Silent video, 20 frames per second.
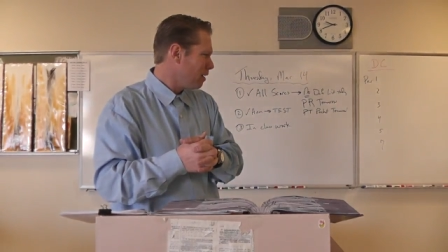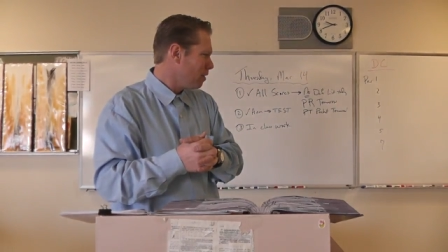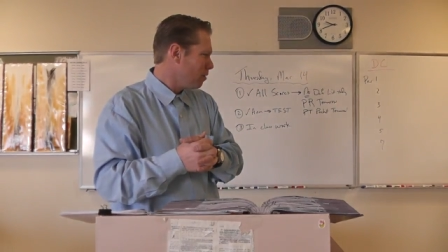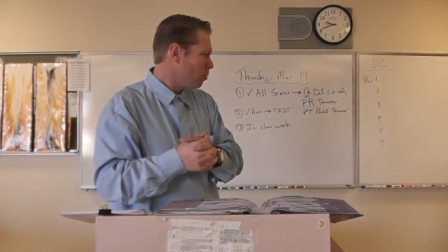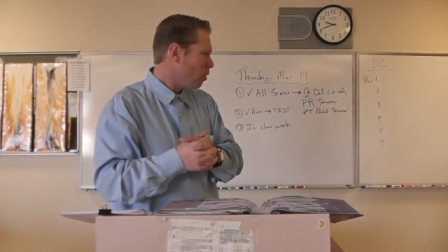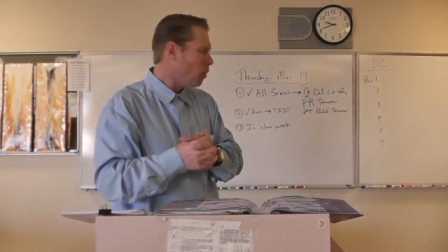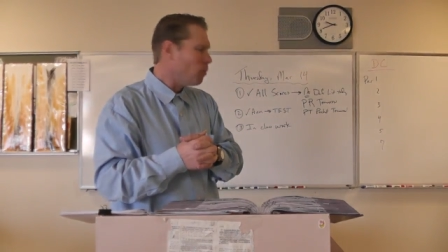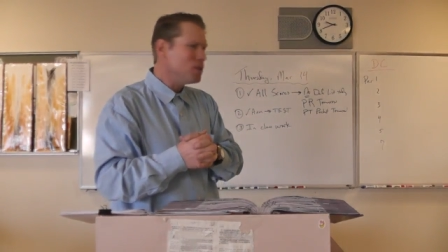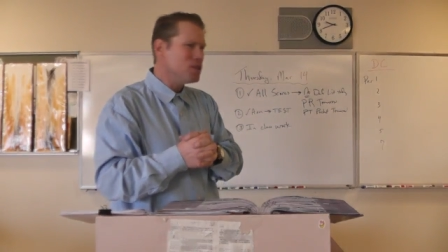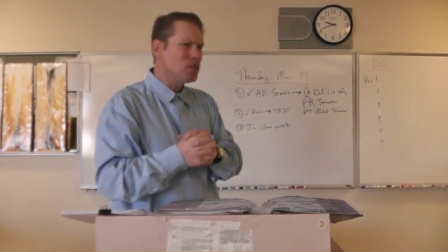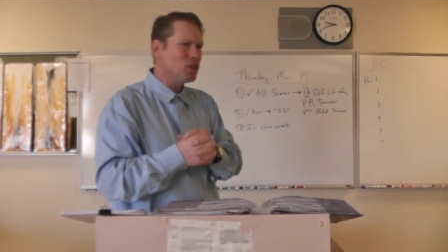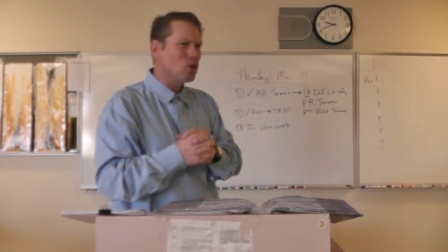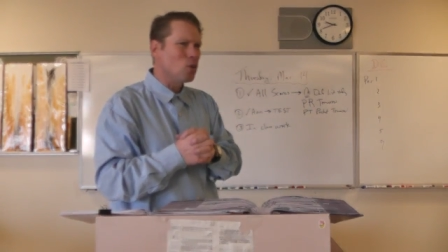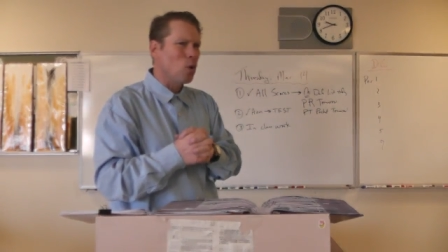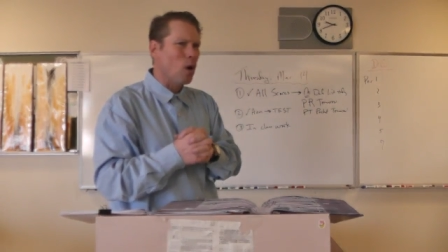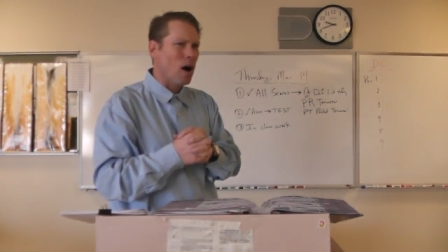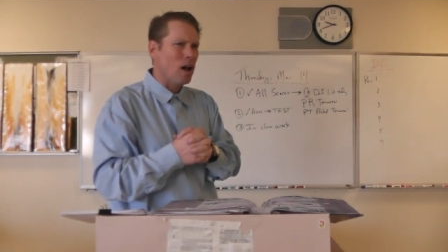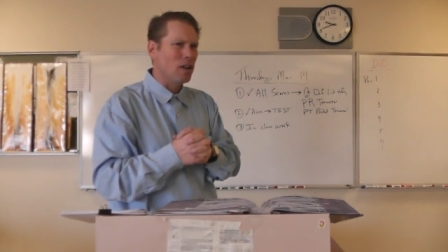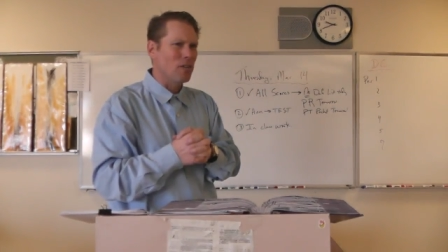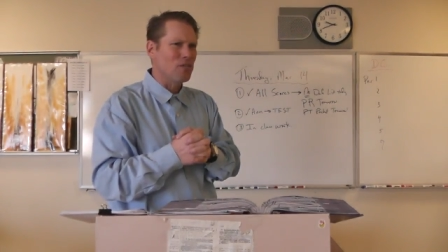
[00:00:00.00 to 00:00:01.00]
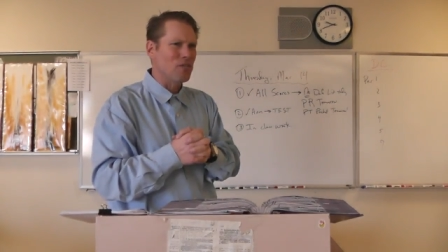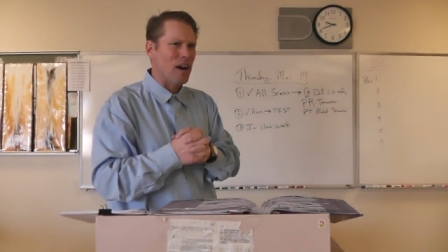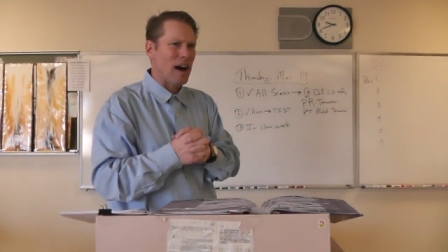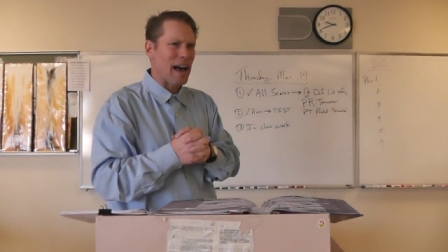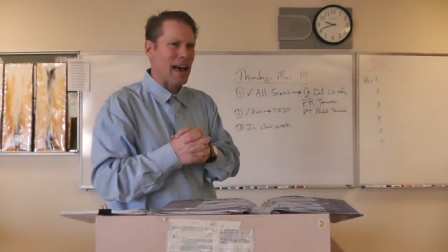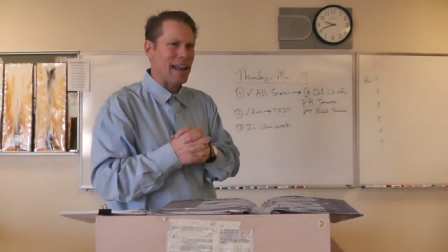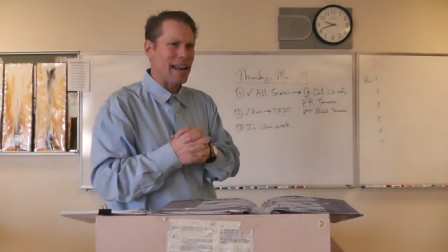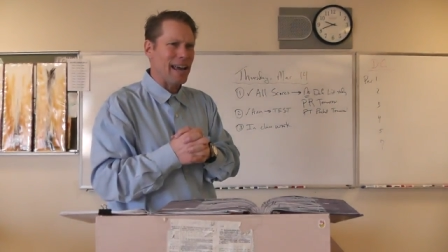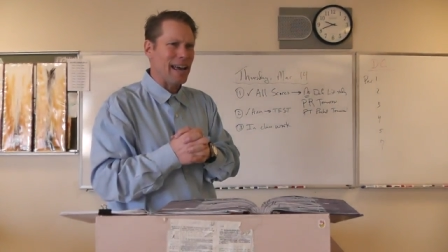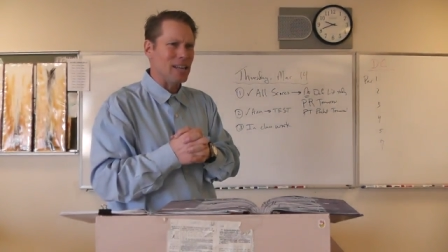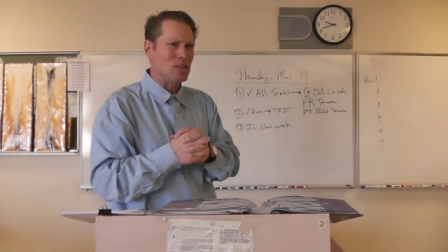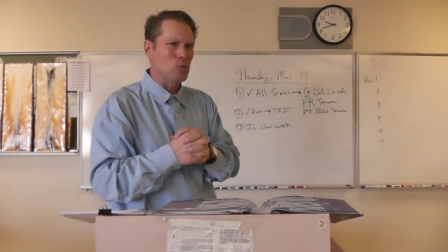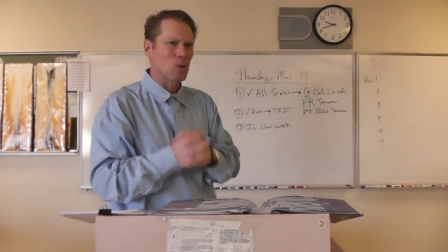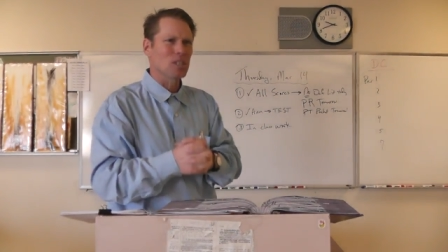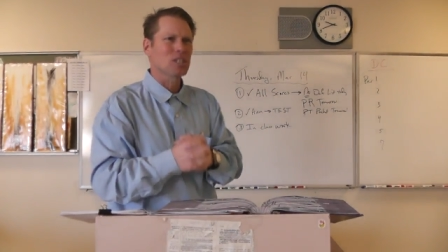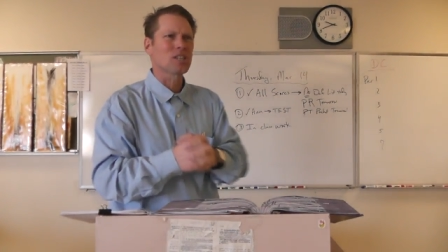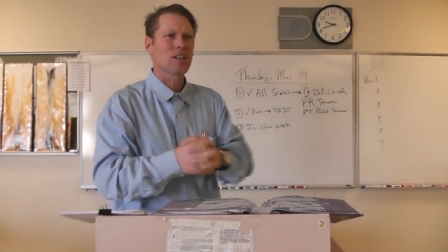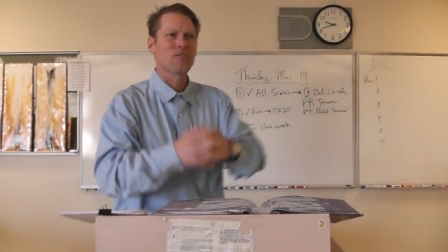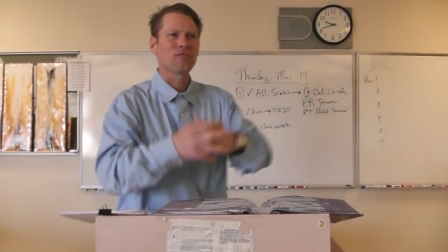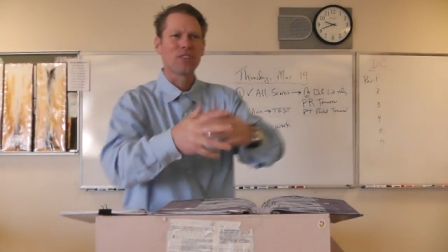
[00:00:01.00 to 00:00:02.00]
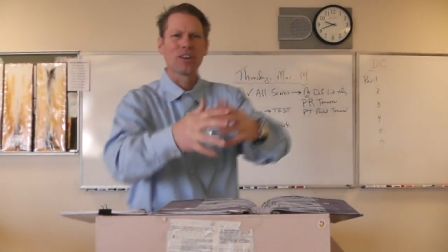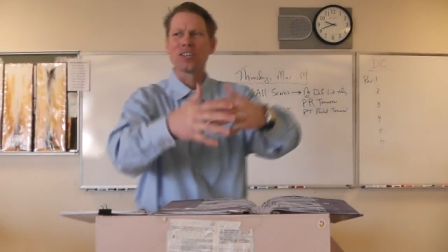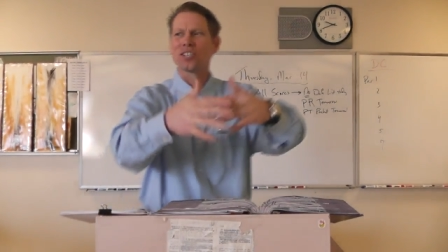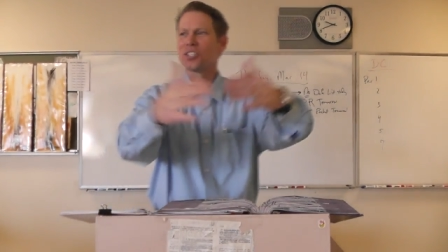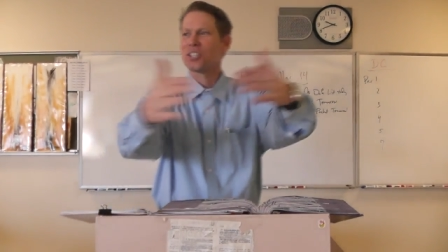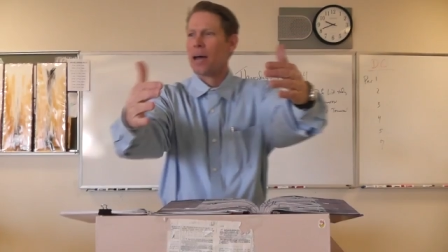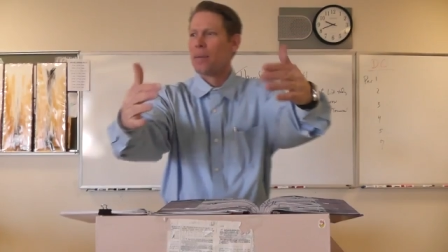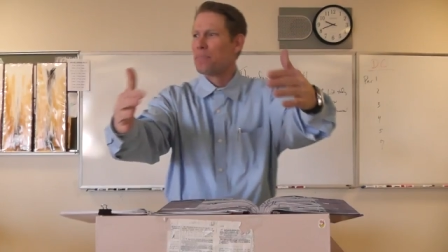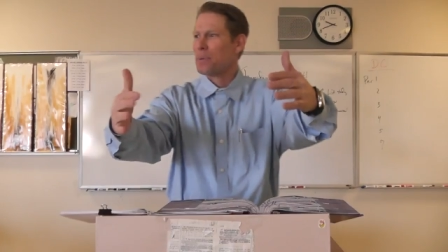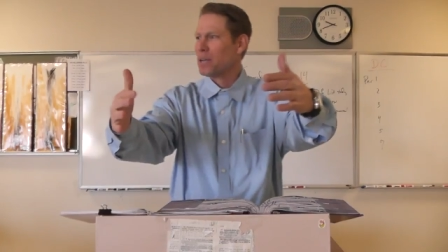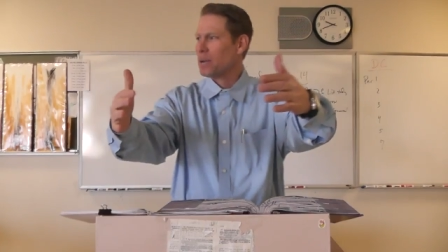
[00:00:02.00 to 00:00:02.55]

What would you qualify it as? What's the first step